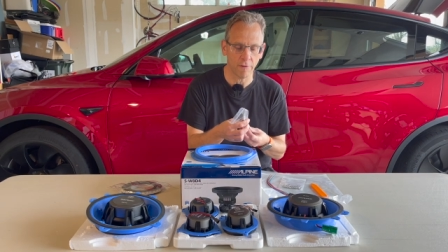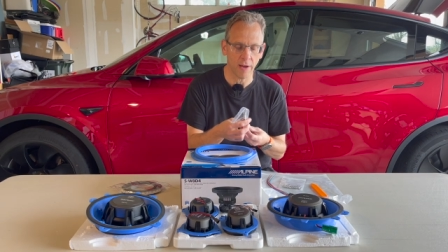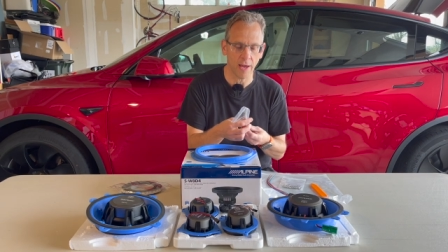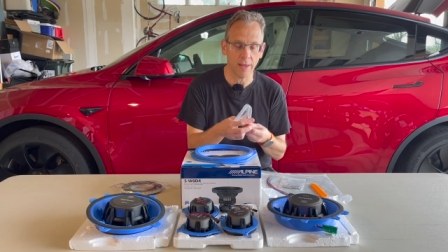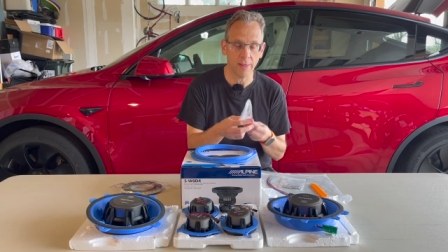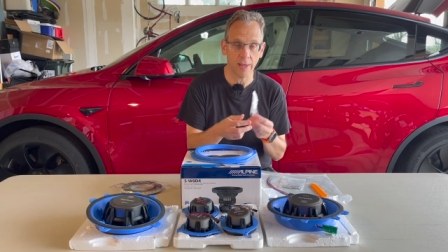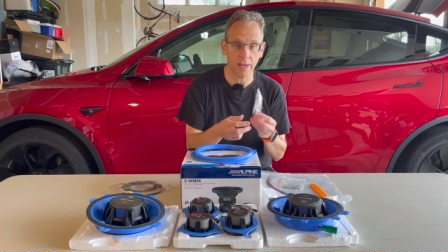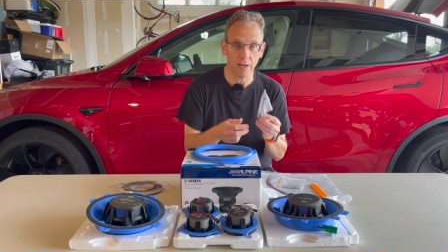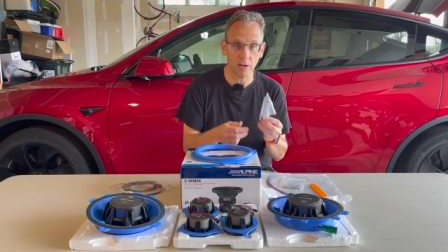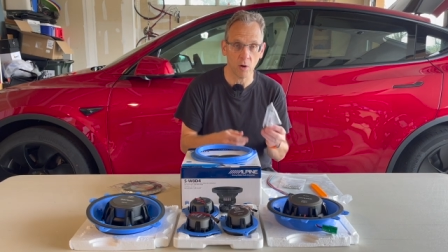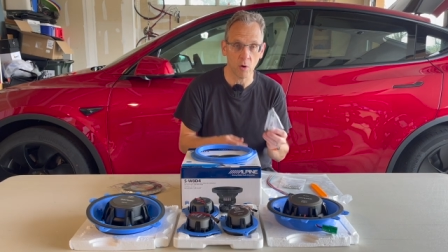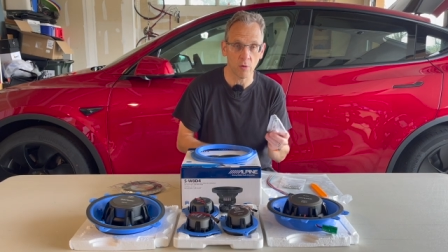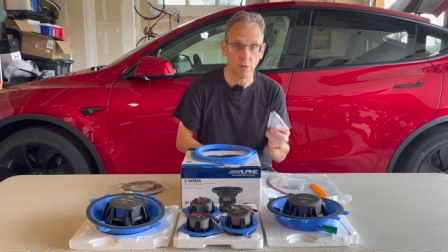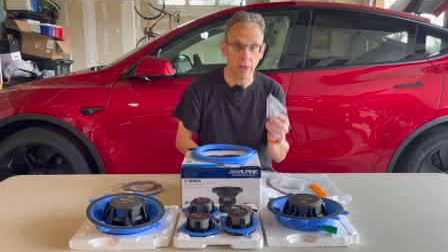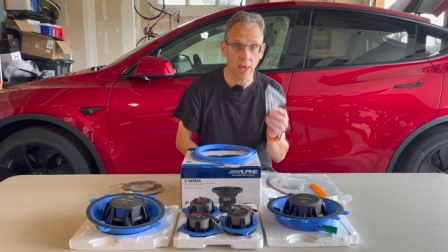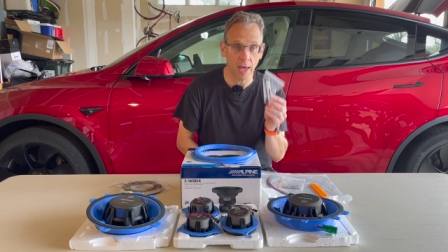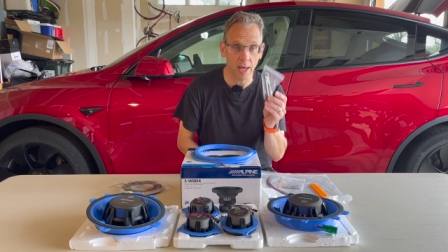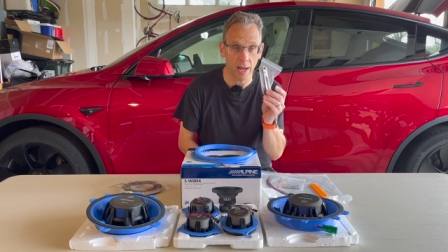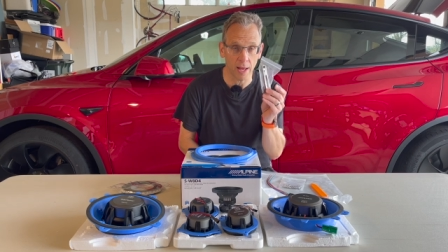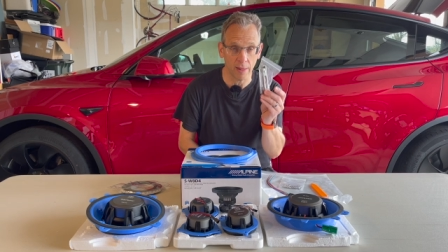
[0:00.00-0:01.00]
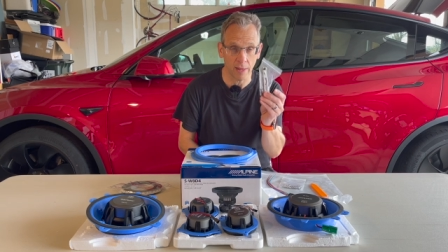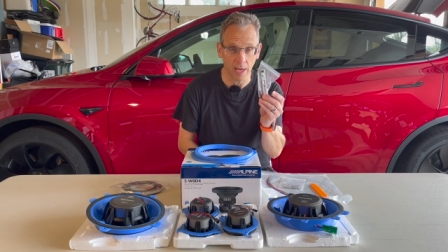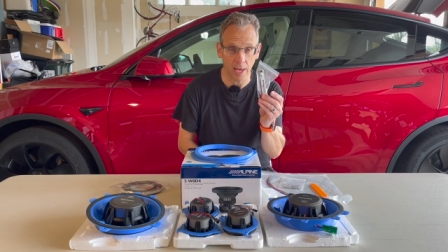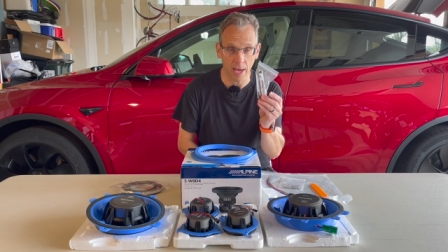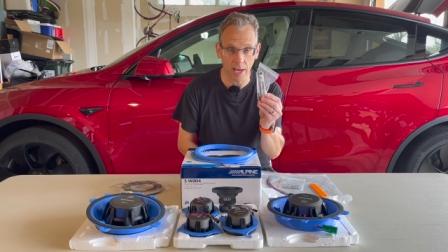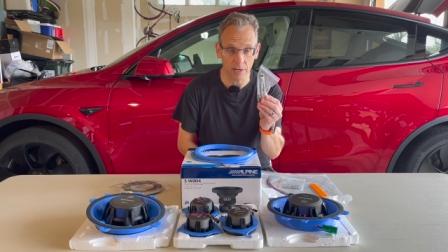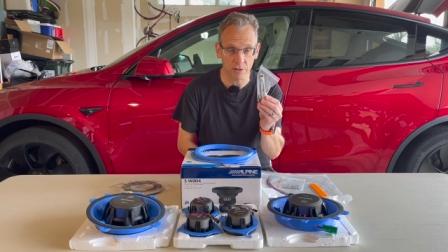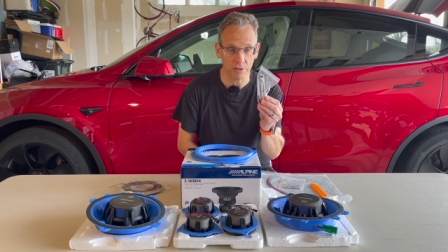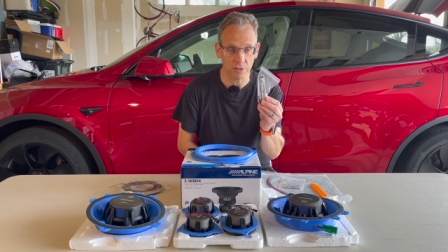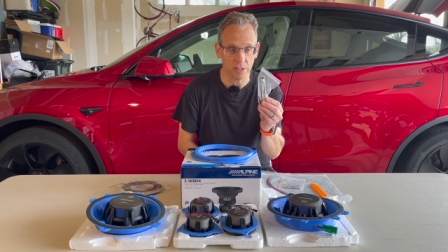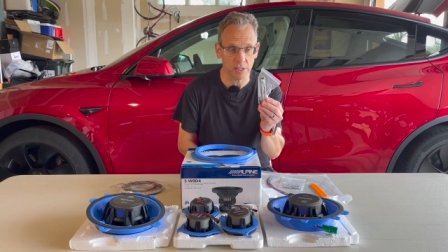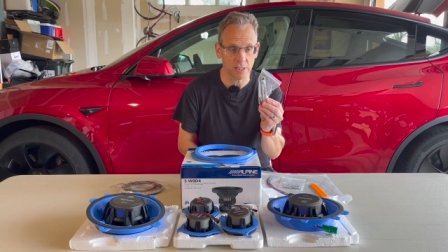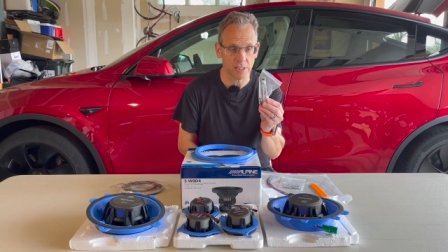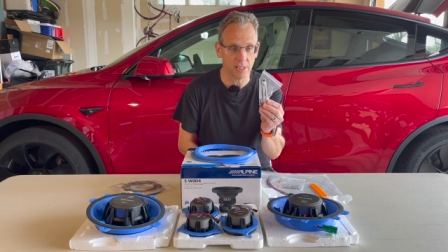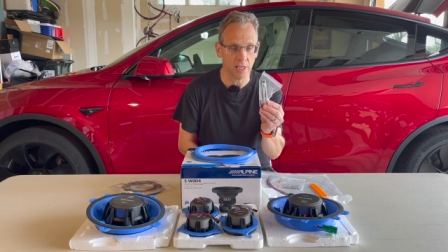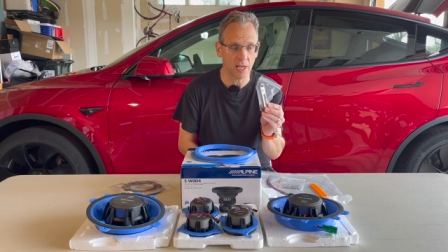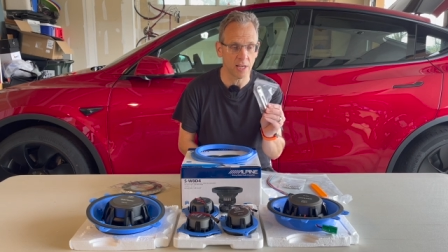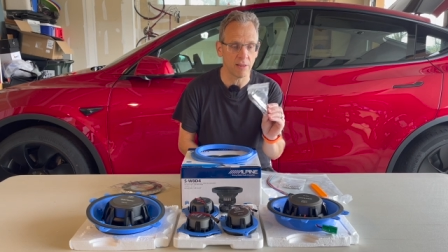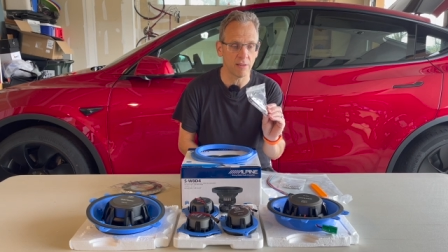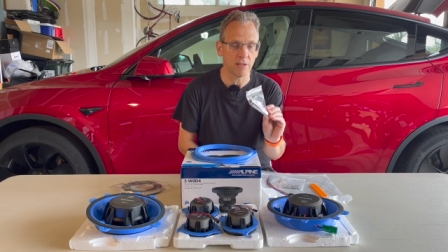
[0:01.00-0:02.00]
and they know that, and they actually
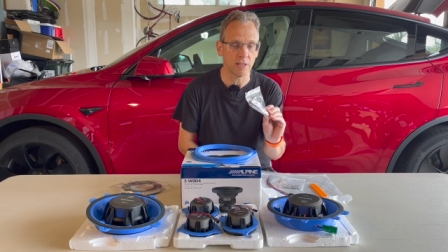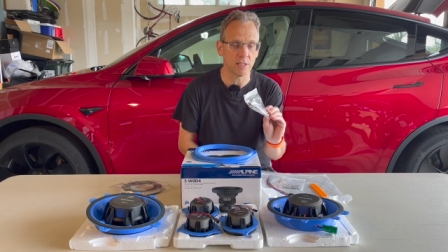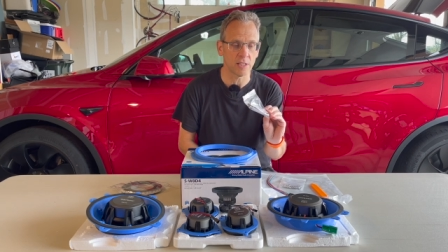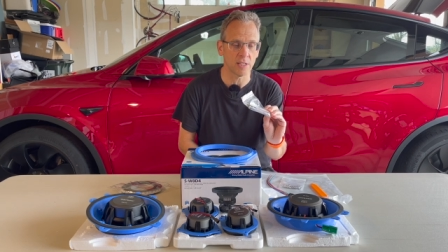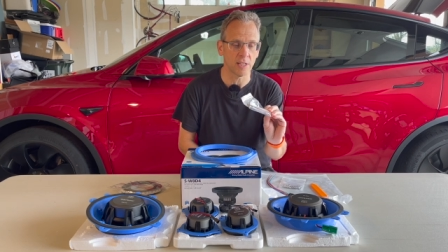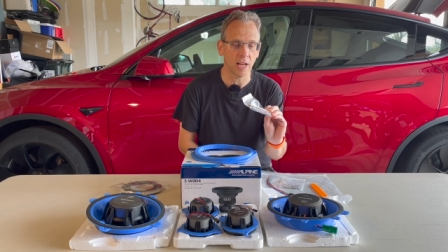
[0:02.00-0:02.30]
sent this